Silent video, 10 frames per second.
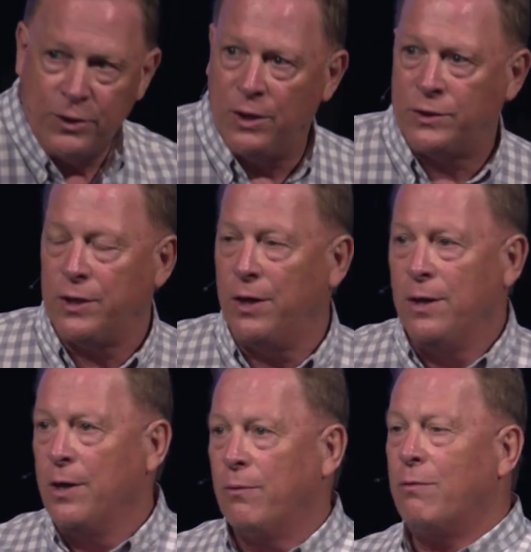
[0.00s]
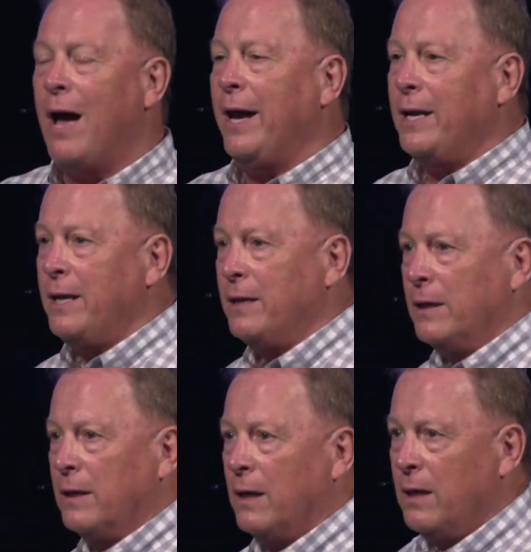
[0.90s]
to
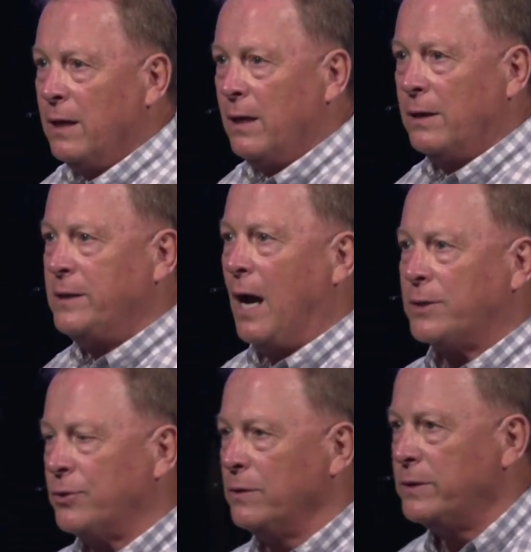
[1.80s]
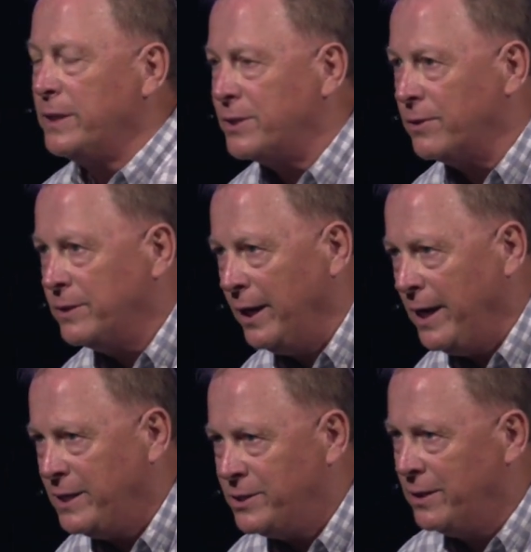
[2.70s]
writing a doctoral
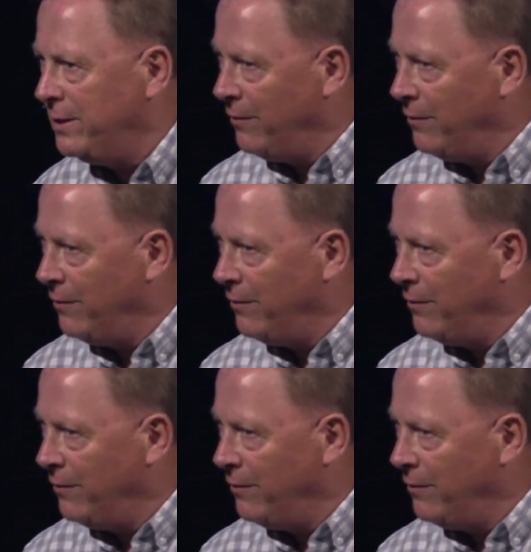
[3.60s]
dissertation.